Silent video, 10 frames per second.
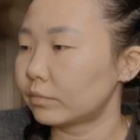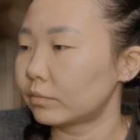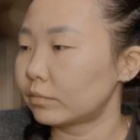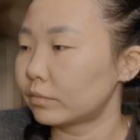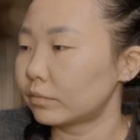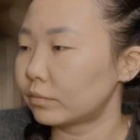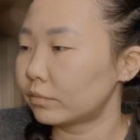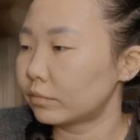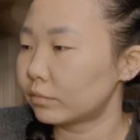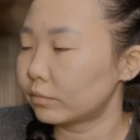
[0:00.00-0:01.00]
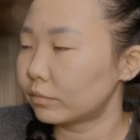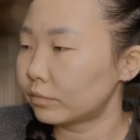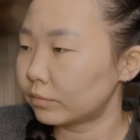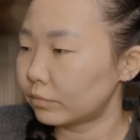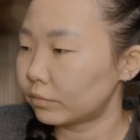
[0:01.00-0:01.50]

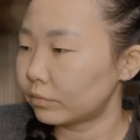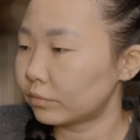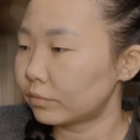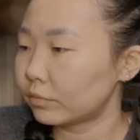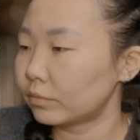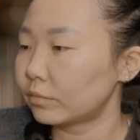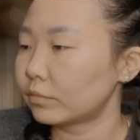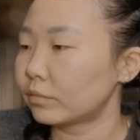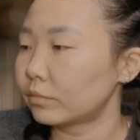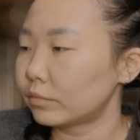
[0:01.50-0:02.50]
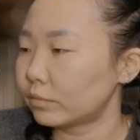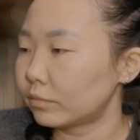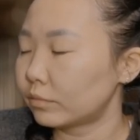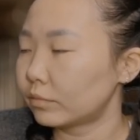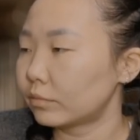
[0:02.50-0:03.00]

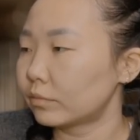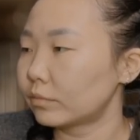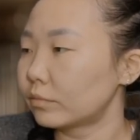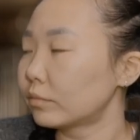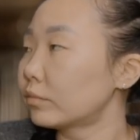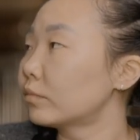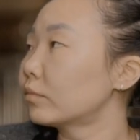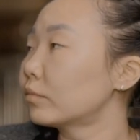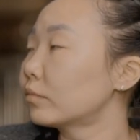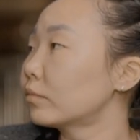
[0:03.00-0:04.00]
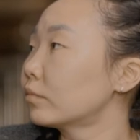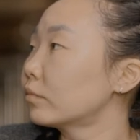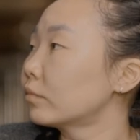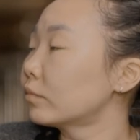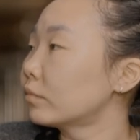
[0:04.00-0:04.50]

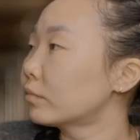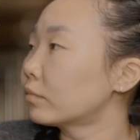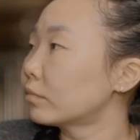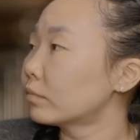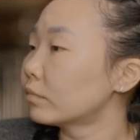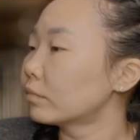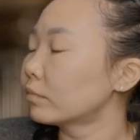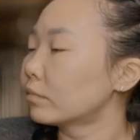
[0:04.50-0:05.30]
[no speech]